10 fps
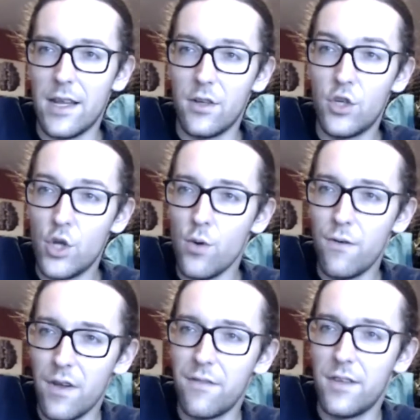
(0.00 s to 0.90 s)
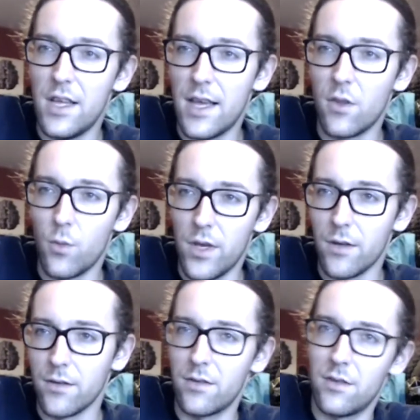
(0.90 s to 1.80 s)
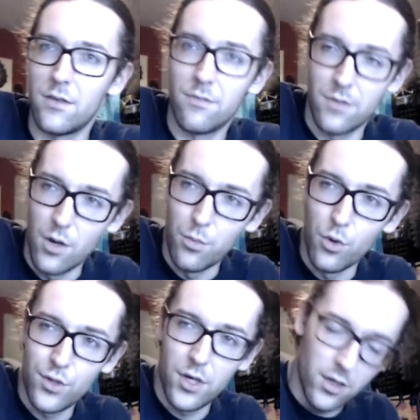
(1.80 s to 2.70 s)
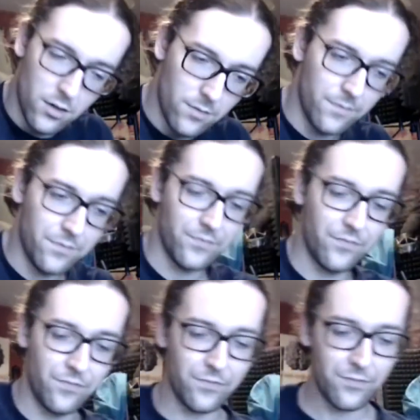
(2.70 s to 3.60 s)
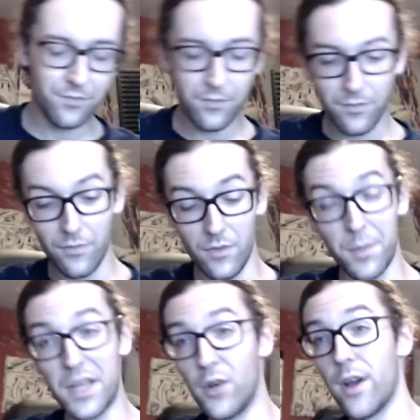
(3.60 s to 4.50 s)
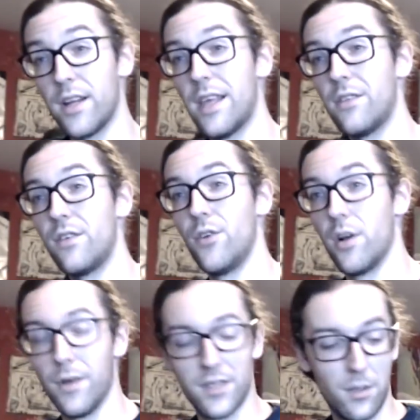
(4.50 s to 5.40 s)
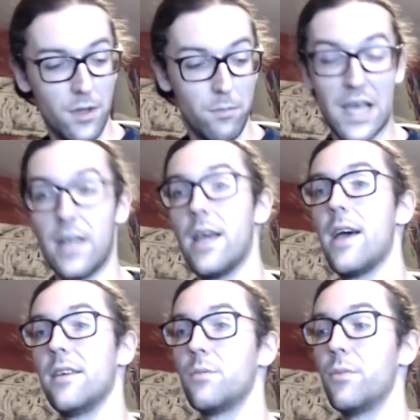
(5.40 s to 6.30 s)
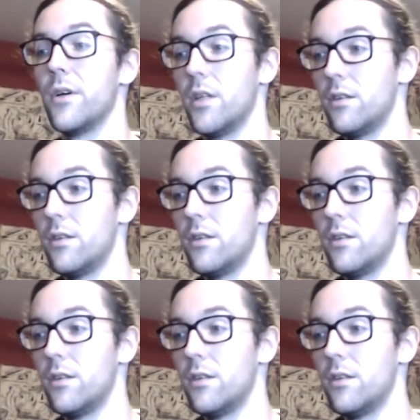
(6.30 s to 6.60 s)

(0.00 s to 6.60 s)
250 at the wheels. No bullshit. I mean, granted, that tuner must have been badass, but